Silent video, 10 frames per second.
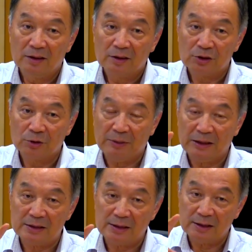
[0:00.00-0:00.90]
So
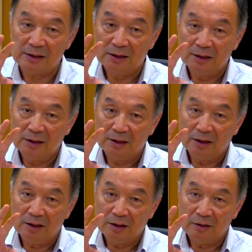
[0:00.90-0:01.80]
means that
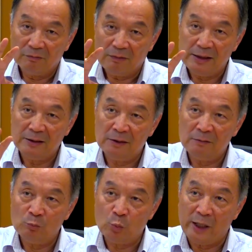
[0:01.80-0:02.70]

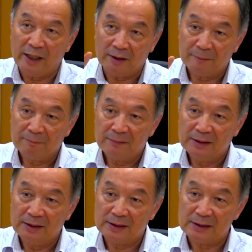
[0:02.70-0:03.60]
one way
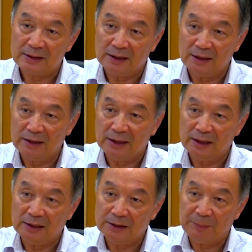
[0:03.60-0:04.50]
that is
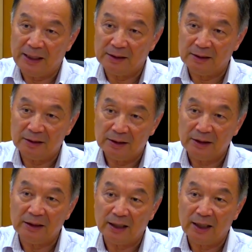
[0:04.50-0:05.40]
indicated by the
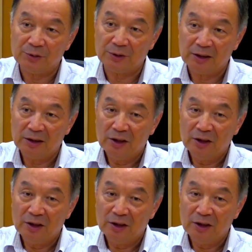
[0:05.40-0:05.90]
leading country,